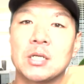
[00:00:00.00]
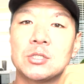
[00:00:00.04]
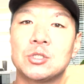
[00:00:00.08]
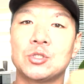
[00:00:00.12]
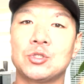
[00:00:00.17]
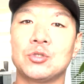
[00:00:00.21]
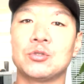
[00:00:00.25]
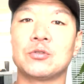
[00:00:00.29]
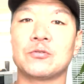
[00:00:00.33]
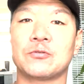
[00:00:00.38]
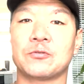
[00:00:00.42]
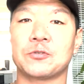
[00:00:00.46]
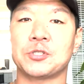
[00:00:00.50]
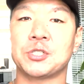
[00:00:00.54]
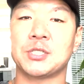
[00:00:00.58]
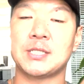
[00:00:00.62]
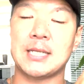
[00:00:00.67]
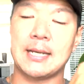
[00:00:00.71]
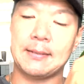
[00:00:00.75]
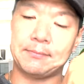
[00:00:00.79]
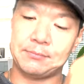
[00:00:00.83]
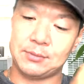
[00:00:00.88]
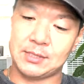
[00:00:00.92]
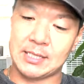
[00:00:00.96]
Do the first
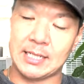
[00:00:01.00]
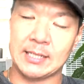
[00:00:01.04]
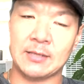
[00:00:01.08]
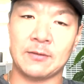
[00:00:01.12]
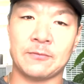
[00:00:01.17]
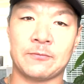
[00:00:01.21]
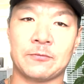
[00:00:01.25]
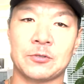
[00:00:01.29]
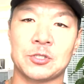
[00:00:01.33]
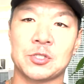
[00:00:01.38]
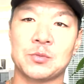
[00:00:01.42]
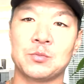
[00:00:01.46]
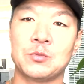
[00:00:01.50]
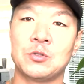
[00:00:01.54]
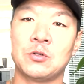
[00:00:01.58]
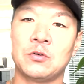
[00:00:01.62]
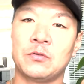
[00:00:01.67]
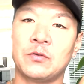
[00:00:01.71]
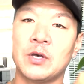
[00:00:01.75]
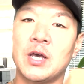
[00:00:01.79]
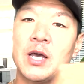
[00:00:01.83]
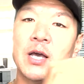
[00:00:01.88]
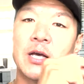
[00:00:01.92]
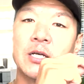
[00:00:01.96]
step, take the first
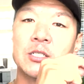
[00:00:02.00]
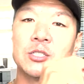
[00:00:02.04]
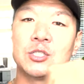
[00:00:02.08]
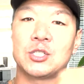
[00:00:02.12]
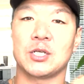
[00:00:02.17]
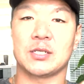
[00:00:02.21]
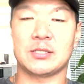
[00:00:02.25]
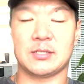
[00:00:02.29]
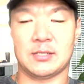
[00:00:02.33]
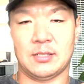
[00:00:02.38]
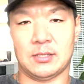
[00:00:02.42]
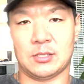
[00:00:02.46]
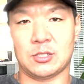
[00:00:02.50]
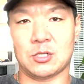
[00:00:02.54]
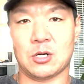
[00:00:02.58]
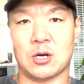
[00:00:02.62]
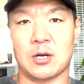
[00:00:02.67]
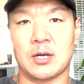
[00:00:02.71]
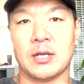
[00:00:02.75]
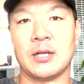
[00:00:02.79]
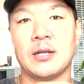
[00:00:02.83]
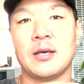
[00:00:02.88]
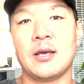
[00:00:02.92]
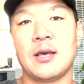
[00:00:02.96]
move, just get
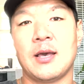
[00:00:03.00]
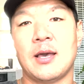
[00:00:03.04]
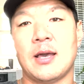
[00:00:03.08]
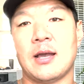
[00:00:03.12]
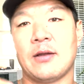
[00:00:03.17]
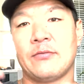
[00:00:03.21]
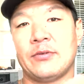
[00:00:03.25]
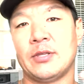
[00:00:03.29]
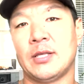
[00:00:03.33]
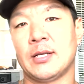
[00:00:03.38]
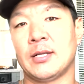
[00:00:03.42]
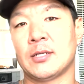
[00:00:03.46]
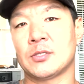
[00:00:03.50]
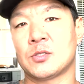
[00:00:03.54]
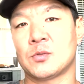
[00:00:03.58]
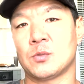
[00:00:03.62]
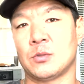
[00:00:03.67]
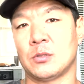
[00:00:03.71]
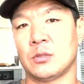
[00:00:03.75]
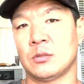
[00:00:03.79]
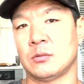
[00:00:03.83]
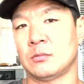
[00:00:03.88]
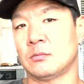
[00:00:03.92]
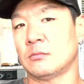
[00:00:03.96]
started. Everything else
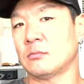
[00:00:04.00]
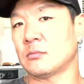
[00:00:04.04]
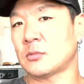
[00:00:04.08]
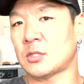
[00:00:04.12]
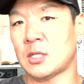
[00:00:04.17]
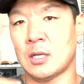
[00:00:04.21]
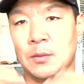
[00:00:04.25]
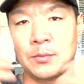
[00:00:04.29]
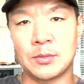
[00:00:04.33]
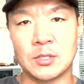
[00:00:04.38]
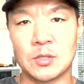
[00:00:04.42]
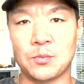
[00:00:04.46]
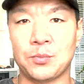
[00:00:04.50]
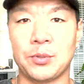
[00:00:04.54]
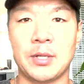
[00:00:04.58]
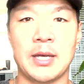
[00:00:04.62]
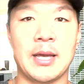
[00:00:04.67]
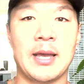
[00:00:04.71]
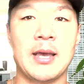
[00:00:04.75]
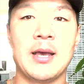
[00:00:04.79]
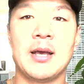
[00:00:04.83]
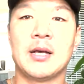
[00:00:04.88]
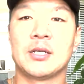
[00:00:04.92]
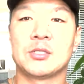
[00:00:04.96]
will come into play.
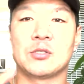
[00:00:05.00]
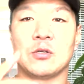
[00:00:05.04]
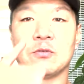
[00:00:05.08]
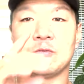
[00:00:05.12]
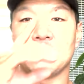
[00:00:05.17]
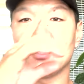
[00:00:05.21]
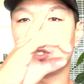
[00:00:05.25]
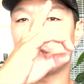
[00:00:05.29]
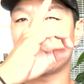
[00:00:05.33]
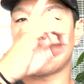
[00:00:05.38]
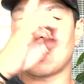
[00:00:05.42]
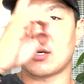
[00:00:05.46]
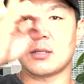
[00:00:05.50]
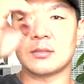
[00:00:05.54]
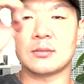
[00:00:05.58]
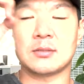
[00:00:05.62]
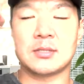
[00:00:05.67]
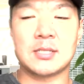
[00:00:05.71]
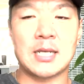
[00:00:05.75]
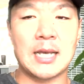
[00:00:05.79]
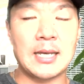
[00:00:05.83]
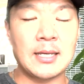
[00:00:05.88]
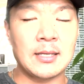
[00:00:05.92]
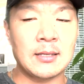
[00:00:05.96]
So if you start
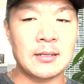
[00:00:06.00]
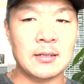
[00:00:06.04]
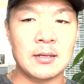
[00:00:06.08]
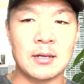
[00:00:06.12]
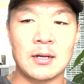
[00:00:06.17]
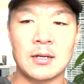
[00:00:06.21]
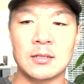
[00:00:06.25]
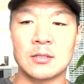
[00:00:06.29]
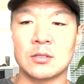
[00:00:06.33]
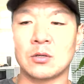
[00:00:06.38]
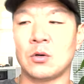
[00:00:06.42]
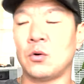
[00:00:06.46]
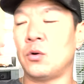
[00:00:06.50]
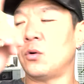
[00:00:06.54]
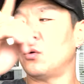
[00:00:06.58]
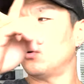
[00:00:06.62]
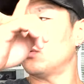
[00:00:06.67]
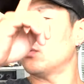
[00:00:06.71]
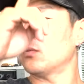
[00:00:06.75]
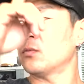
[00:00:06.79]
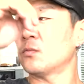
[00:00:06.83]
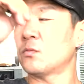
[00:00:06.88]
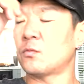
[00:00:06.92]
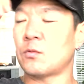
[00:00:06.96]
taking on a
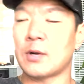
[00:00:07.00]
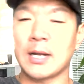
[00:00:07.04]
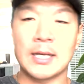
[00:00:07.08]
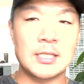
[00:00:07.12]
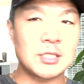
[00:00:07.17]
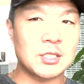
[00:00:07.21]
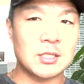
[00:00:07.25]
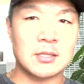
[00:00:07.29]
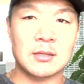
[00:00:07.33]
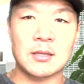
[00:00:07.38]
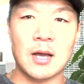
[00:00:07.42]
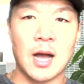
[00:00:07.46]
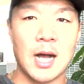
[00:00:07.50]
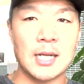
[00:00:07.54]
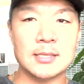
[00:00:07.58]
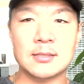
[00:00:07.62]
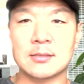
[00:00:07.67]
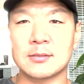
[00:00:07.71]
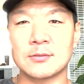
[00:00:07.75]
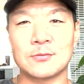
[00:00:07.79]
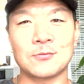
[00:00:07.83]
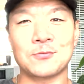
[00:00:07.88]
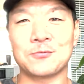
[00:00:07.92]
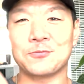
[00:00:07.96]
whole range of thoughts
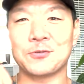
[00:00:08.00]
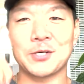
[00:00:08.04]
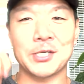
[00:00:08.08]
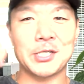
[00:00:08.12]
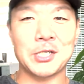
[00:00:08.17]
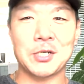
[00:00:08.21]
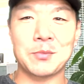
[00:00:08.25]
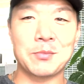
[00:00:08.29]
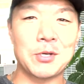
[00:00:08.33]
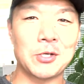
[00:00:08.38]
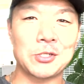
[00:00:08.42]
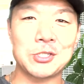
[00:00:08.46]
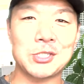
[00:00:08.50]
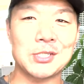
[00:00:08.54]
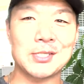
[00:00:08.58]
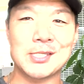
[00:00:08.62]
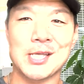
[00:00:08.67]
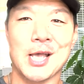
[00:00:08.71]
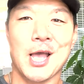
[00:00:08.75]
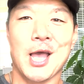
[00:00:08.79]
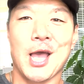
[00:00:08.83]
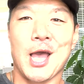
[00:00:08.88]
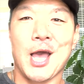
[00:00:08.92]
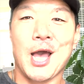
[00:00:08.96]
and fucking emotions,
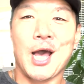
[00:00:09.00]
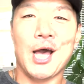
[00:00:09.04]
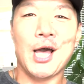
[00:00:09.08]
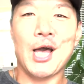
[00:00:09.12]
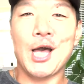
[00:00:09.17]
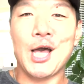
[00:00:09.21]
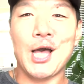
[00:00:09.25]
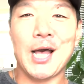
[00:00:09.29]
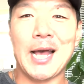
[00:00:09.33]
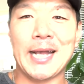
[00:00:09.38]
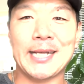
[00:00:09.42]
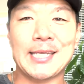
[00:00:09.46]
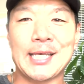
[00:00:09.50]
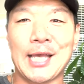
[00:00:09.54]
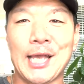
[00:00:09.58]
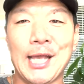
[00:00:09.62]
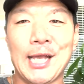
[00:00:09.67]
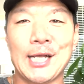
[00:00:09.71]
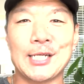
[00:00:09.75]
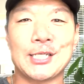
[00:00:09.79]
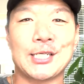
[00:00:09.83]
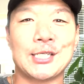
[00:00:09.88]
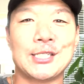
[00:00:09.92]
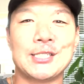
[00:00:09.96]
uh, I
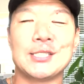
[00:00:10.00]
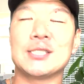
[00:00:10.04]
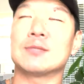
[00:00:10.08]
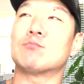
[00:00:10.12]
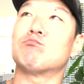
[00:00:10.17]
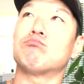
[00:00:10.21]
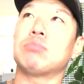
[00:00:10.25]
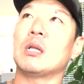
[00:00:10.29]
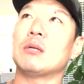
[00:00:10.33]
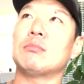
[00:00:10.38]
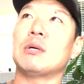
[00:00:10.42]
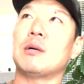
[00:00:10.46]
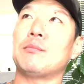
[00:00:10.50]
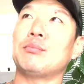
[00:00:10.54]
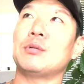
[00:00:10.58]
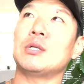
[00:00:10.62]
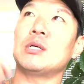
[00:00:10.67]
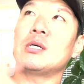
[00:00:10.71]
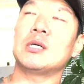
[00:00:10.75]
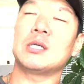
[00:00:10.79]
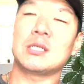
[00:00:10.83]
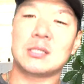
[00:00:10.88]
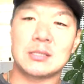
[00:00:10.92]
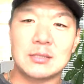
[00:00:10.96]
can't because blah, blah,
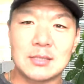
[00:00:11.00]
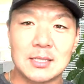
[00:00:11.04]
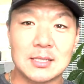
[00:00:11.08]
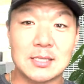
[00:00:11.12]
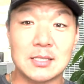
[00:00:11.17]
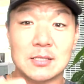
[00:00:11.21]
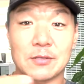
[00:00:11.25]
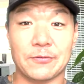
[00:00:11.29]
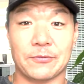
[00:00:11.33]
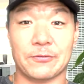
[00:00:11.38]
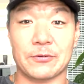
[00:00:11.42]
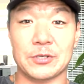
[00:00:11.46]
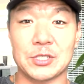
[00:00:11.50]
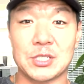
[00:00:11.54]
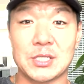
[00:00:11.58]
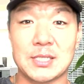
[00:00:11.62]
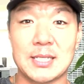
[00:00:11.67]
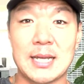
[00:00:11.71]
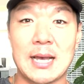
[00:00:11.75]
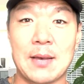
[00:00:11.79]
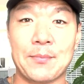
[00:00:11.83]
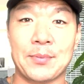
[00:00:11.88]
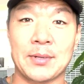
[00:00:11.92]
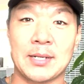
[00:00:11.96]
blah. This is the first
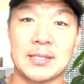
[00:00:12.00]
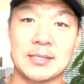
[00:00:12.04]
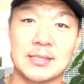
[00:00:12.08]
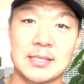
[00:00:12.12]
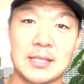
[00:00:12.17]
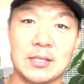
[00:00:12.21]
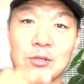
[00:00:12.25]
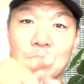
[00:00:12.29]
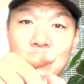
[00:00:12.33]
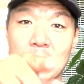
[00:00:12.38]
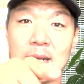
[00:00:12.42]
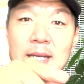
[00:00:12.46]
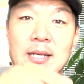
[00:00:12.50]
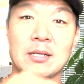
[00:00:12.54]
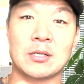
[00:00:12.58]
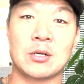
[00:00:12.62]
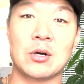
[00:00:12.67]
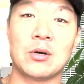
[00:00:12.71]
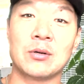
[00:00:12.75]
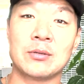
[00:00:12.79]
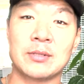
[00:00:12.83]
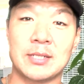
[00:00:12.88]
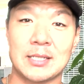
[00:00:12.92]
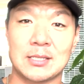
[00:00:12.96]
step. And I say, great,
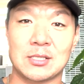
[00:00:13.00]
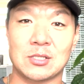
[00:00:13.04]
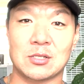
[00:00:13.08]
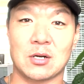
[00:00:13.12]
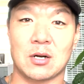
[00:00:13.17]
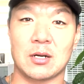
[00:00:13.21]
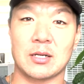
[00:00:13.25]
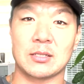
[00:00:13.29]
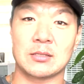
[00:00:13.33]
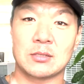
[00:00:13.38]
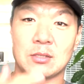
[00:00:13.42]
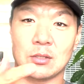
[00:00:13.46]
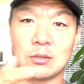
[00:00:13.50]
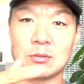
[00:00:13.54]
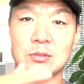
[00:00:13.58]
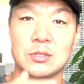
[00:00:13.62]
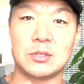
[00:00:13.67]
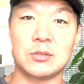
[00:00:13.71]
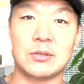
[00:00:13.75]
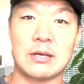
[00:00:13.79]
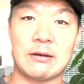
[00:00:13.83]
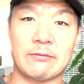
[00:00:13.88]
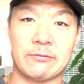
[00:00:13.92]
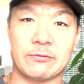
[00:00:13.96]
go and get started. Go and
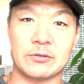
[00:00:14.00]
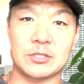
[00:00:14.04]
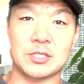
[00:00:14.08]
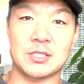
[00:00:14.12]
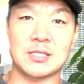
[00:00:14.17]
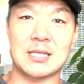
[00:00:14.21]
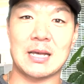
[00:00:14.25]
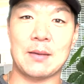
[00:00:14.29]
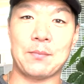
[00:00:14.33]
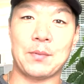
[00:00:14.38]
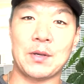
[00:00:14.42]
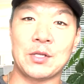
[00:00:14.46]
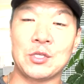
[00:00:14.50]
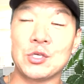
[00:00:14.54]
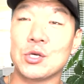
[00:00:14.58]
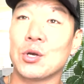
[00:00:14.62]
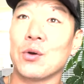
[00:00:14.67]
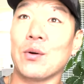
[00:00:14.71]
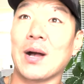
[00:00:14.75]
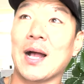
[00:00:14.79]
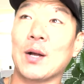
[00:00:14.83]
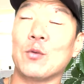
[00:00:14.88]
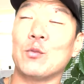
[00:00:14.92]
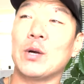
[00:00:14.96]
do that first step. And you
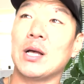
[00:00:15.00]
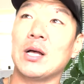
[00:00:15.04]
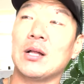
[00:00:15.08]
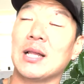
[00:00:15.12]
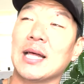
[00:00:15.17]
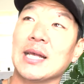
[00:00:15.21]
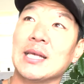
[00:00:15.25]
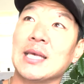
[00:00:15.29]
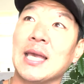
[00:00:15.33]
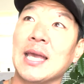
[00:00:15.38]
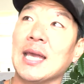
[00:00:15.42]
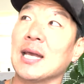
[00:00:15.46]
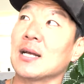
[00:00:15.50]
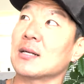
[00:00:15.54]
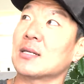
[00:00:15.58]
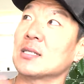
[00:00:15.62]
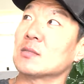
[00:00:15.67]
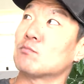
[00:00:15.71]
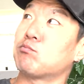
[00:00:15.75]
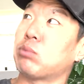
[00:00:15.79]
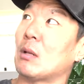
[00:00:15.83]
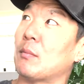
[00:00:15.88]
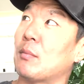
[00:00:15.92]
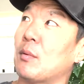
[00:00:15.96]
go, uh, well, I can't because
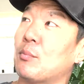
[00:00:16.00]
blah, blah,